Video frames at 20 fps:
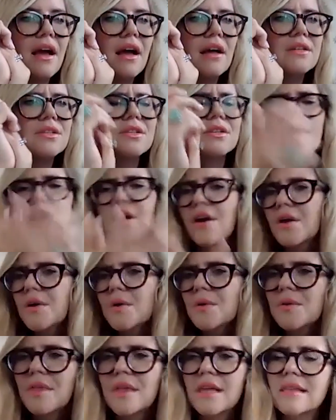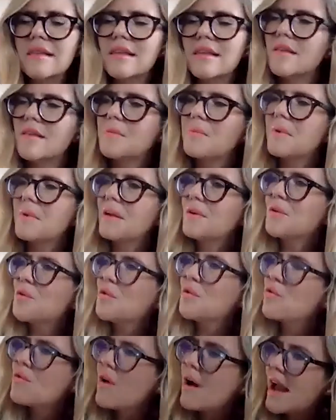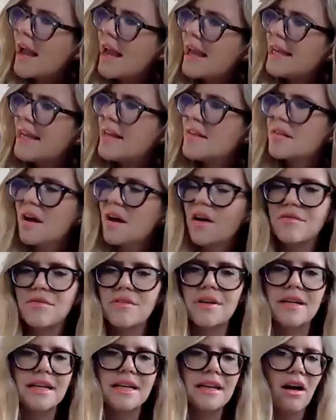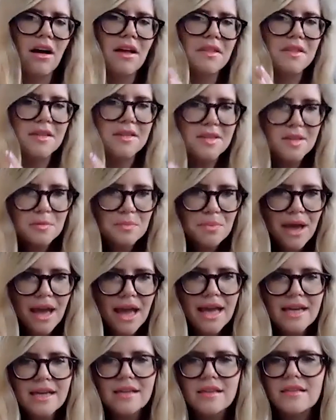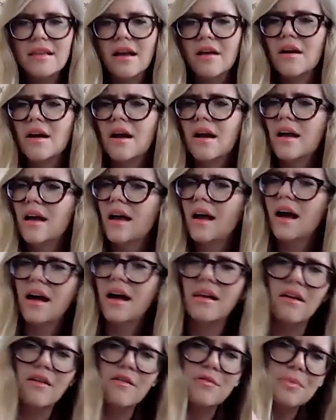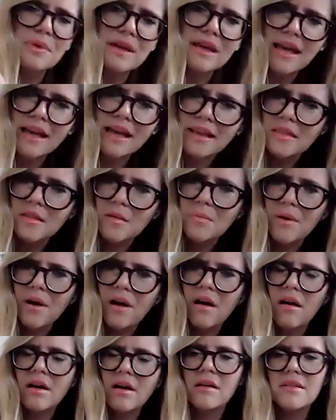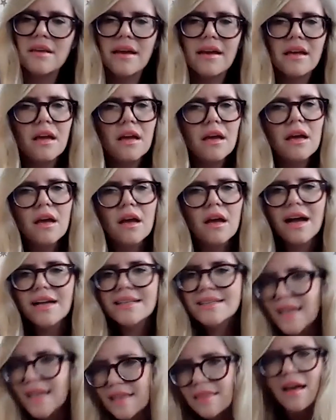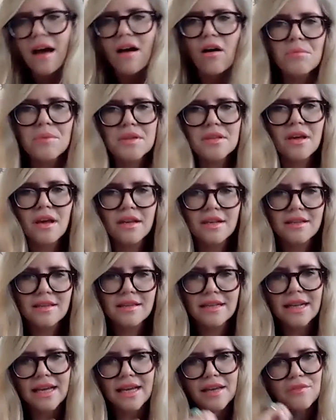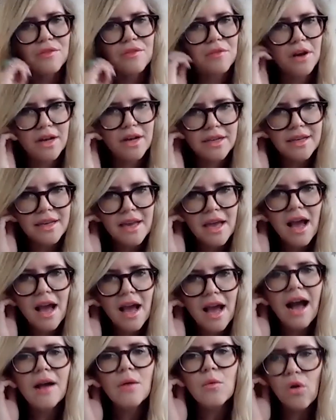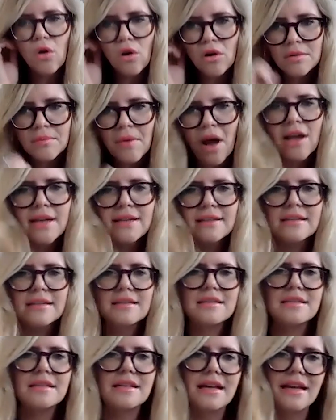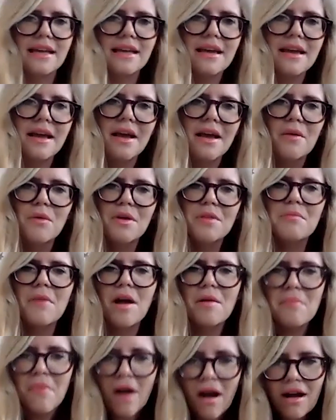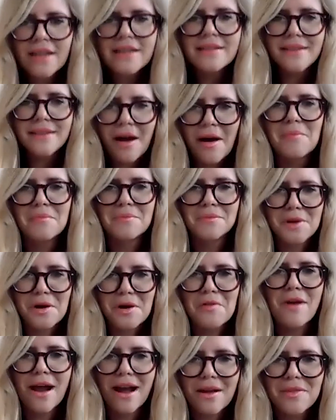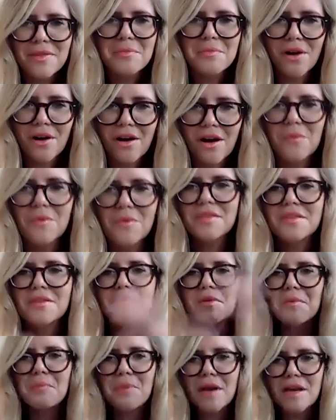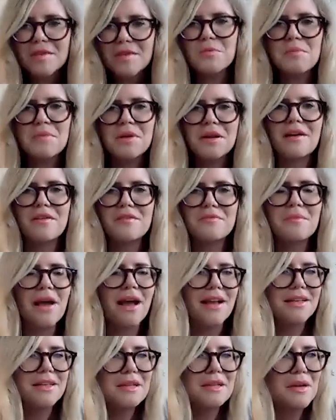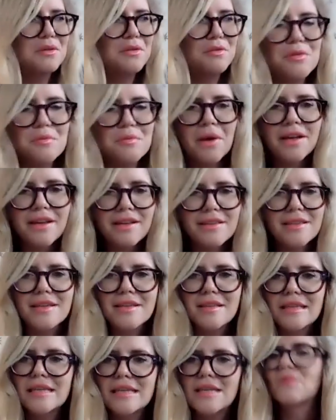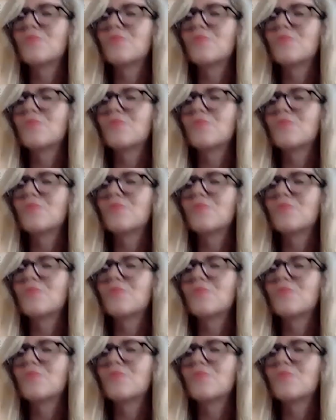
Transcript: do you know, this has been great. I've really liked the space. I love being in the park. I was like, I did that on maternity leave, right? I walked mindlessly with my mind numbed around the park with some of the best women I've met, you know, through my NCT